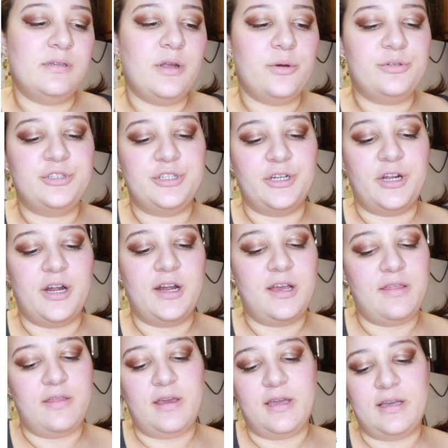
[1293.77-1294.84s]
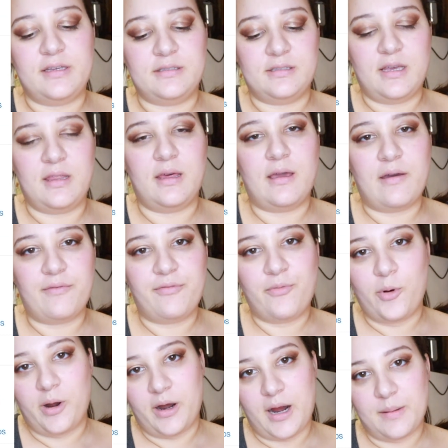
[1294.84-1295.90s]
no sugar in these, and they have
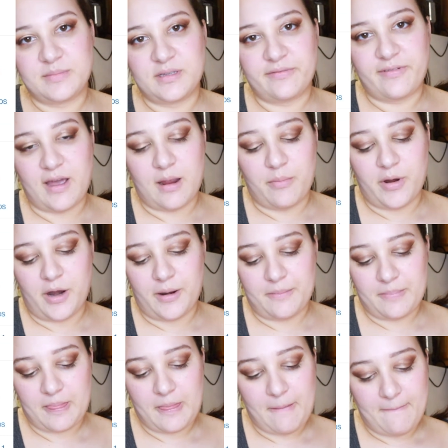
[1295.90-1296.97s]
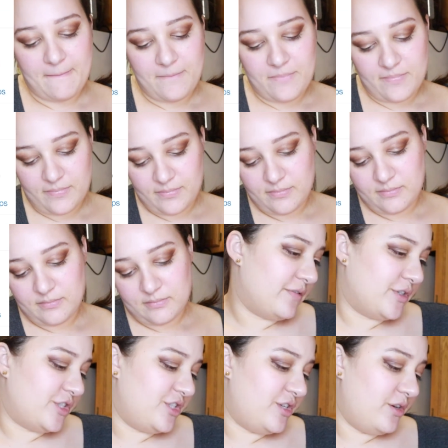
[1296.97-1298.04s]
4 grams of fiber
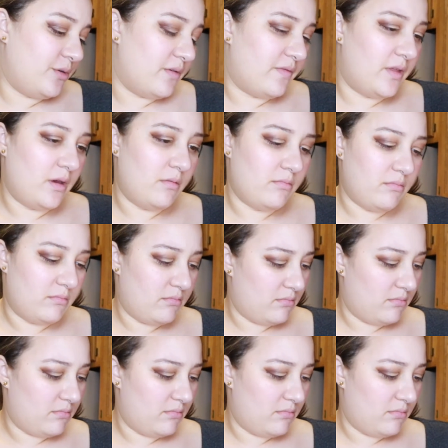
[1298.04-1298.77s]
for 2 of them.